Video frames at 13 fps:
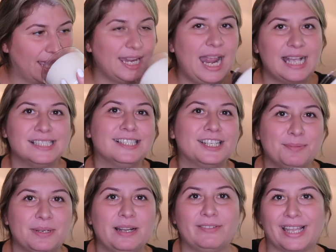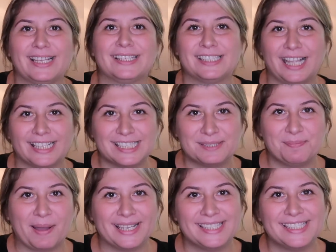has a little bit of like that
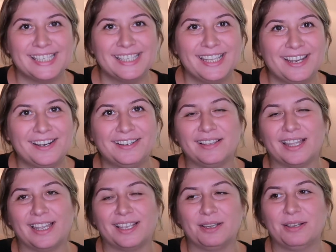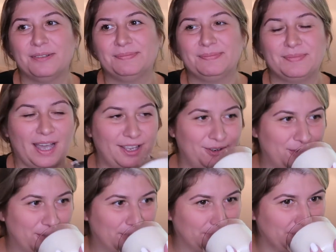spice in there, like, I don't
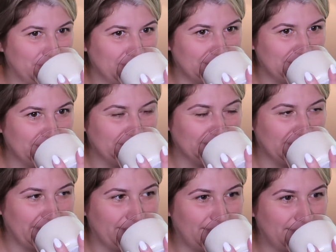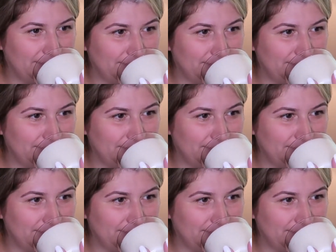know, like